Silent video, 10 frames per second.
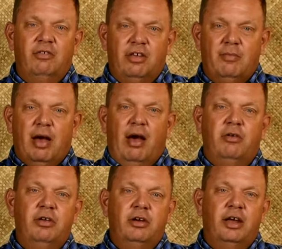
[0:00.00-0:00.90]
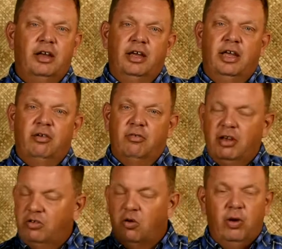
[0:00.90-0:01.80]
somehow you're going to get
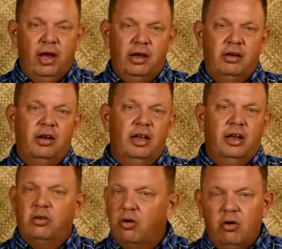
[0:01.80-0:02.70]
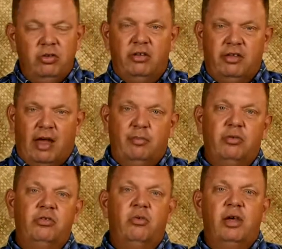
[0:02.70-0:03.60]
rich quick, you're going to grow
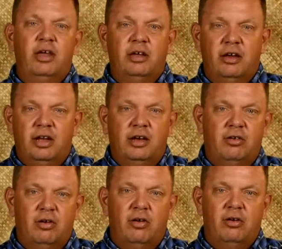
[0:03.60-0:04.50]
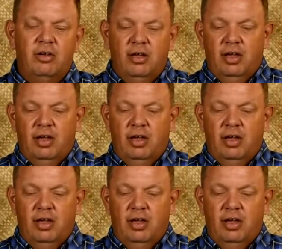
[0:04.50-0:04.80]
disciples quick, you're going to grow